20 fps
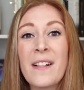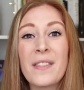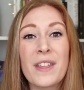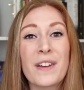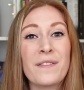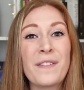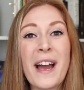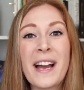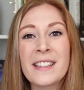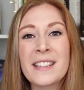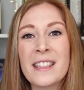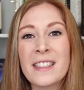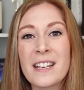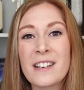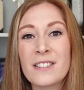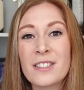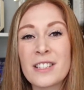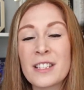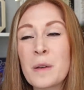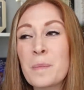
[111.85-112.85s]
the fact that
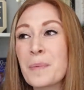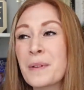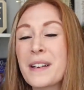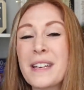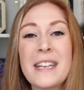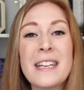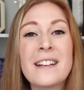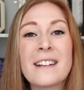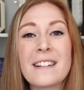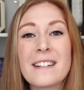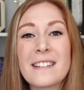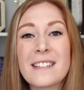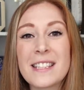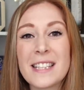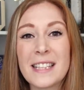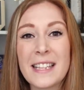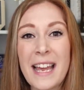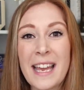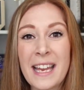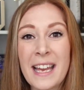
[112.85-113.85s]
they're super eager
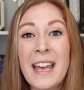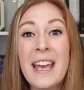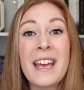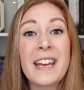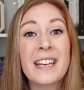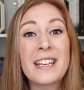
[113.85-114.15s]
to like